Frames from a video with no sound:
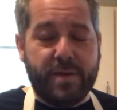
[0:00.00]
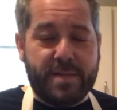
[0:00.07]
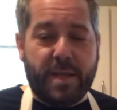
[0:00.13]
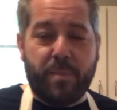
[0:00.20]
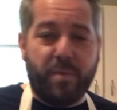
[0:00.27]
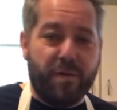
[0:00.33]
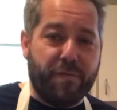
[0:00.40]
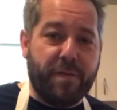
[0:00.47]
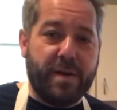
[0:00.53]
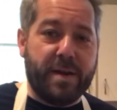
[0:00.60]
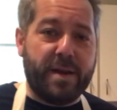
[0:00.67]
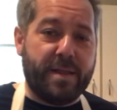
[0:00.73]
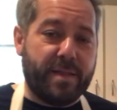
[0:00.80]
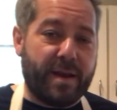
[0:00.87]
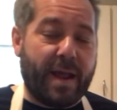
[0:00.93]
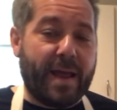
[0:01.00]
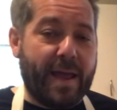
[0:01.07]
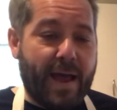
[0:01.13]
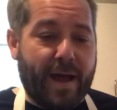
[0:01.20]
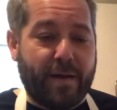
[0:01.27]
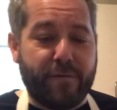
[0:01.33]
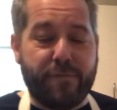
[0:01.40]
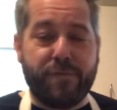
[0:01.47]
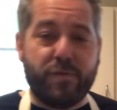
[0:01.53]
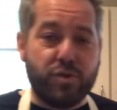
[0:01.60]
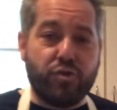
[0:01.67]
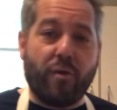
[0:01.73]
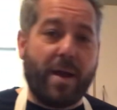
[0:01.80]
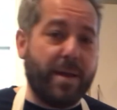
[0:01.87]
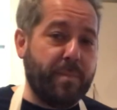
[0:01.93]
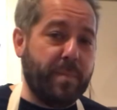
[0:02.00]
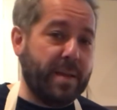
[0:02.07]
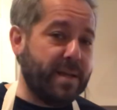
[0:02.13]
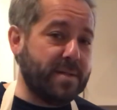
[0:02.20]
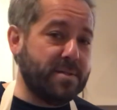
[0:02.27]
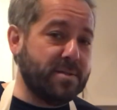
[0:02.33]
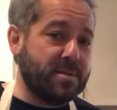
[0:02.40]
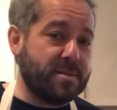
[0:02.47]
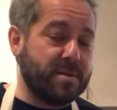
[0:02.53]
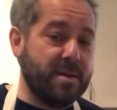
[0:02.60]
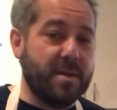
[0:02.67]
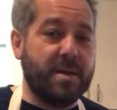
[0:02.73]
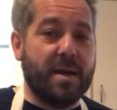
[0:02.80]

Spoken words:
deep affinity that I have for dried beans.